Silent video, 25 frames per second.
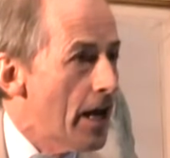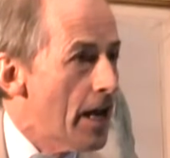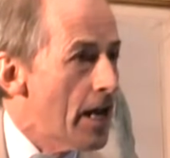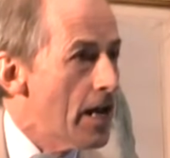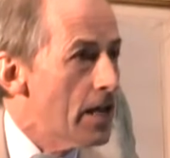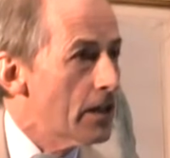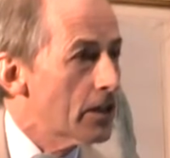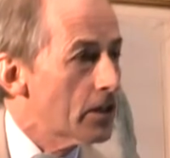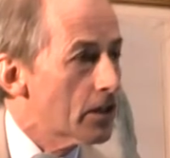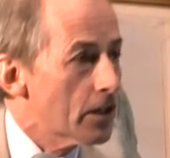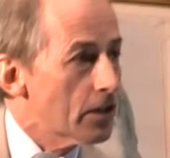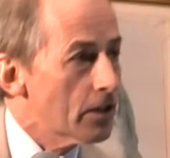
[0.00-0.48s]

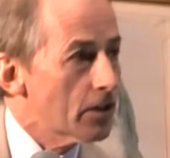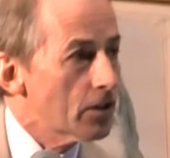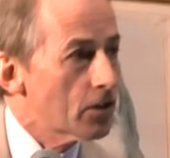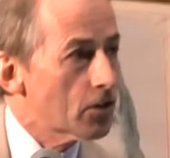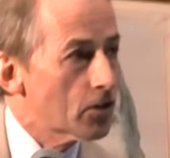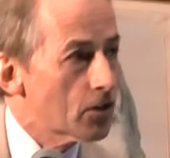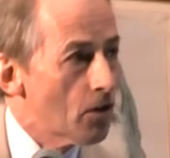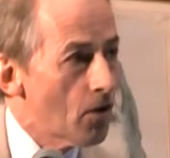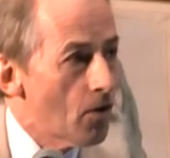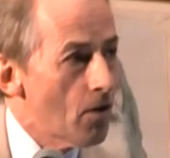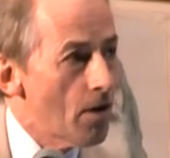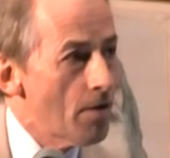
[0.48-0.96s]
is
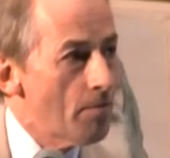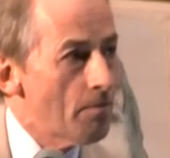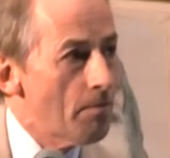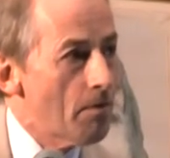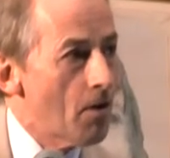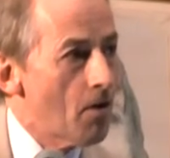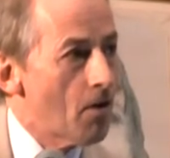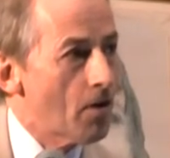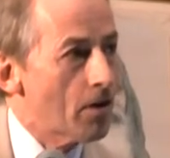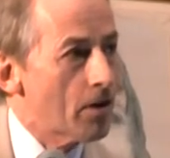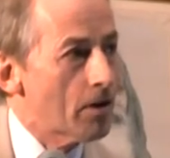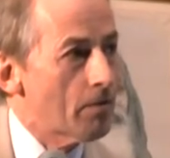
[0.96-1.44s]
so
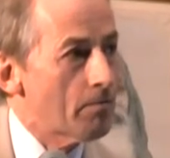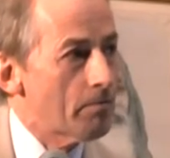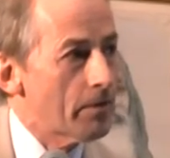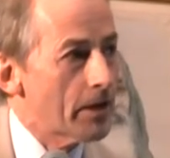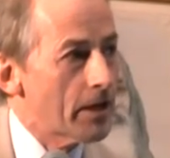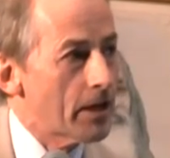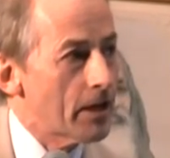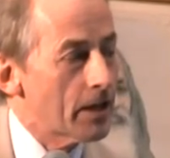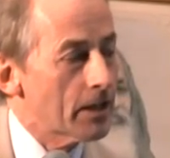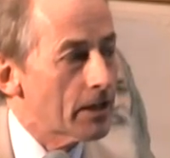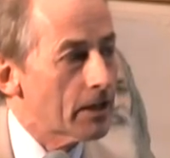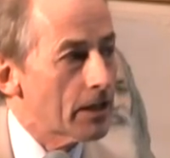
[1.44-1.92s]
important
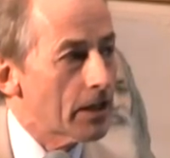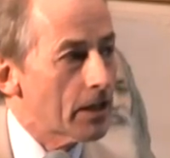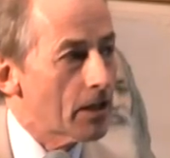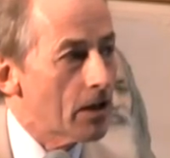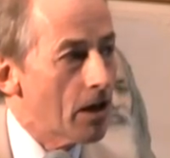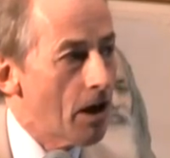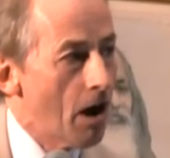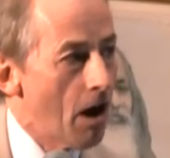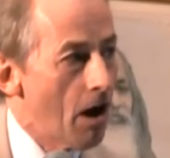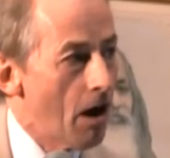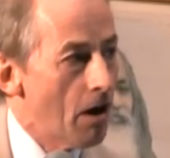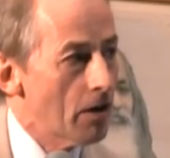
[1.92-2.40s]
because it
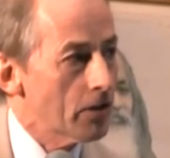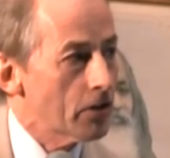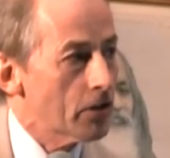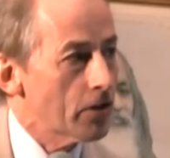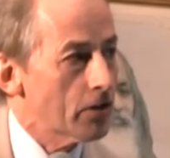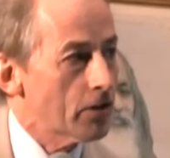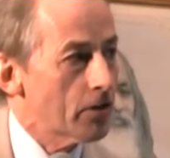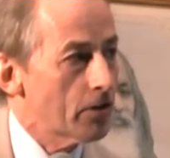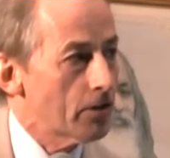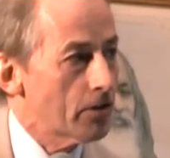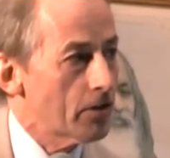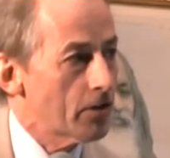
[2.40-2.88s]

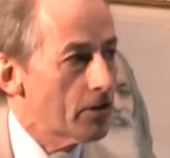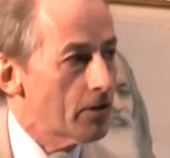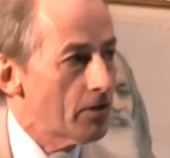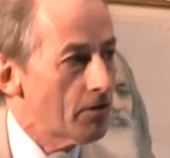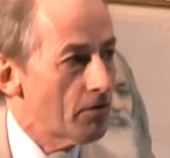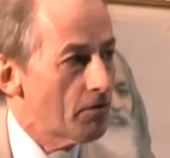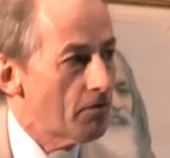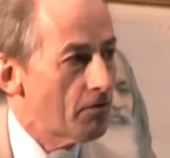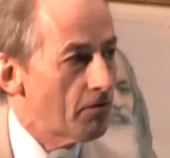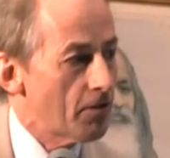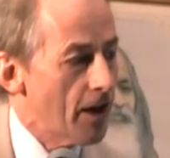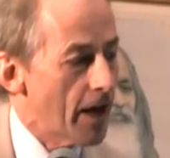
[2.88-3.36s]
causes you to
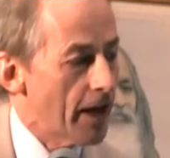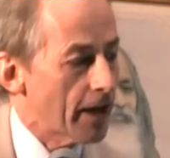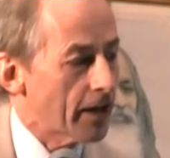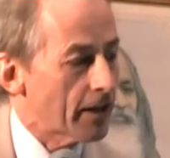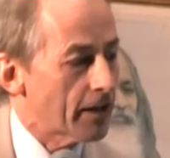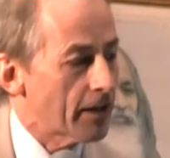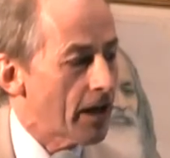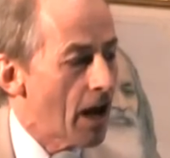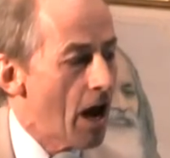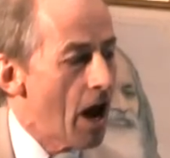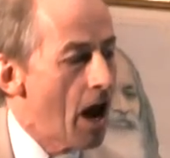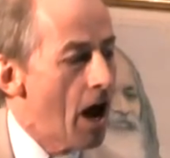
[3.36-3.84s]

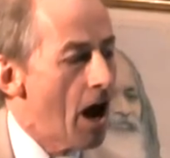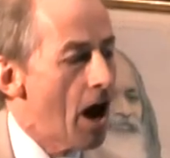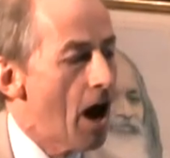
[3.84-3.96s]
reflect